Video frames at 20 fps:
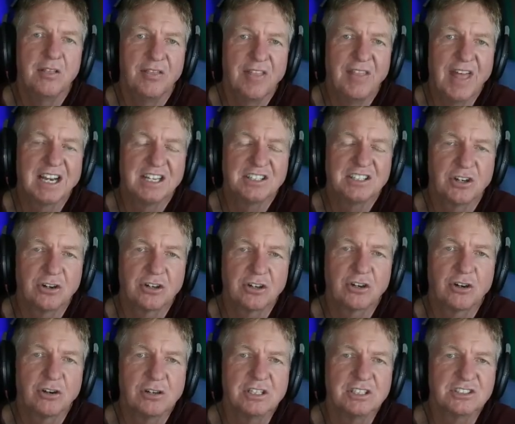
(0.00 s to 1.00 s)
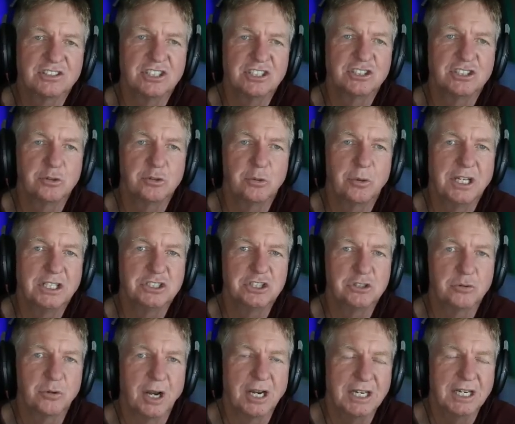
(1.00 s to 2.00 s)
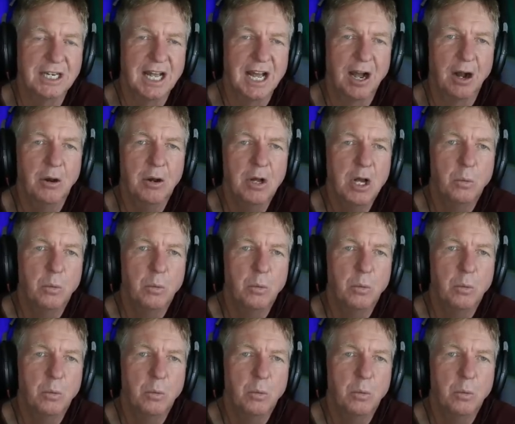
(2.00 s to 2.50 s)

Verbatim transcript: That is our current situation right now.